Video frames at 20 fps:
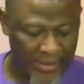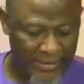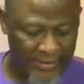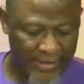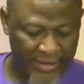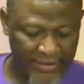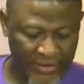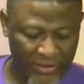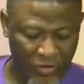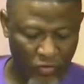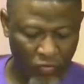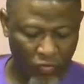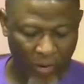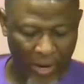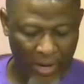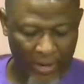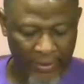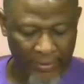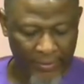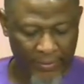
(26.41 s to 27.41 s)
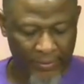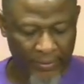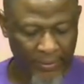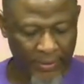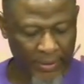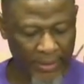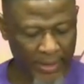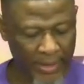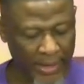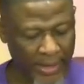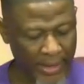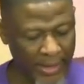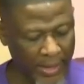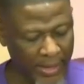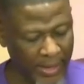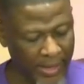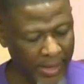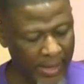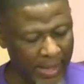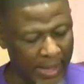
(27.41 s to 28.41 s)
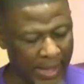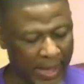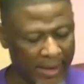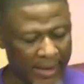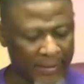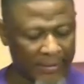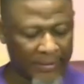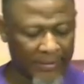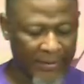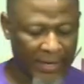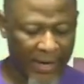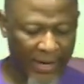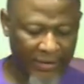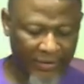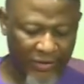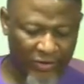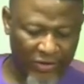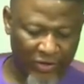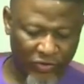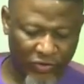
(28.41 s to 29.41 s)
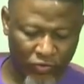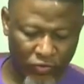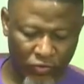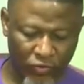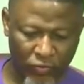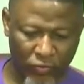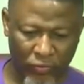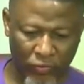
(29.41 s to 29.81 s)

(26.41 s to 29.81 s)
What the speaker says: 31 and 32.